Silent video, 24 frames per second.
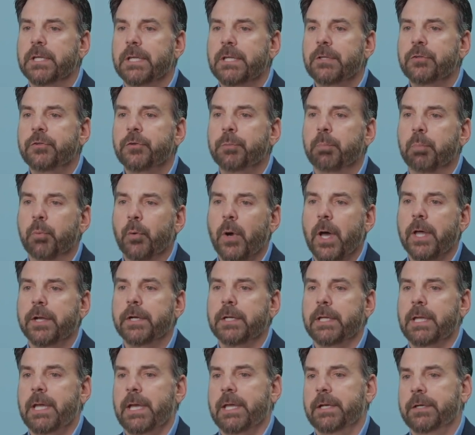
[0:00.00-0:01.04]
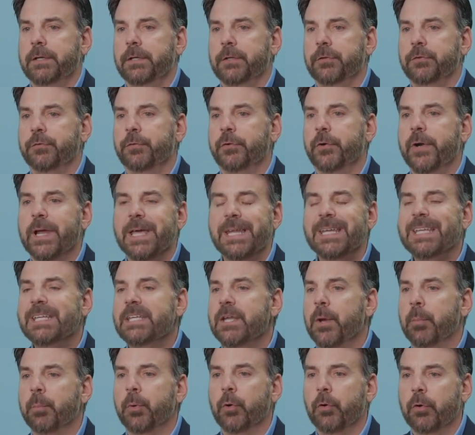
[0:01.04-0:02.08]
into product candidates for any
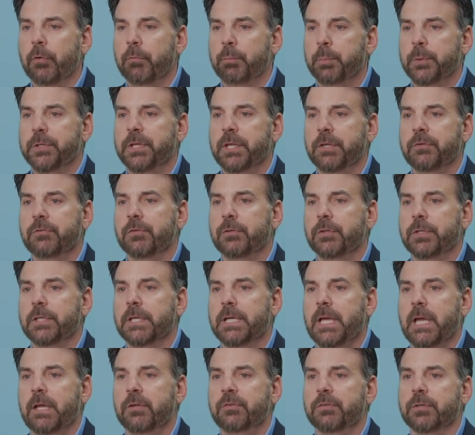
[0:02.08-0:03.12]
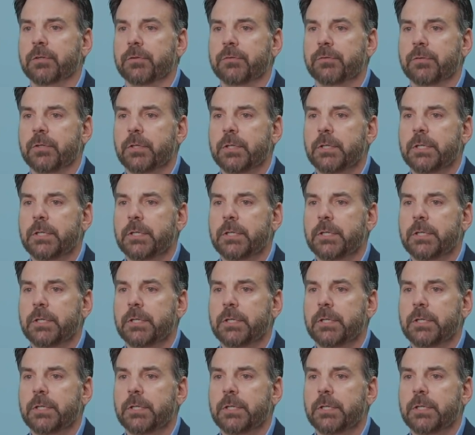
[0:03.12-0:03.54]
number of potential indications.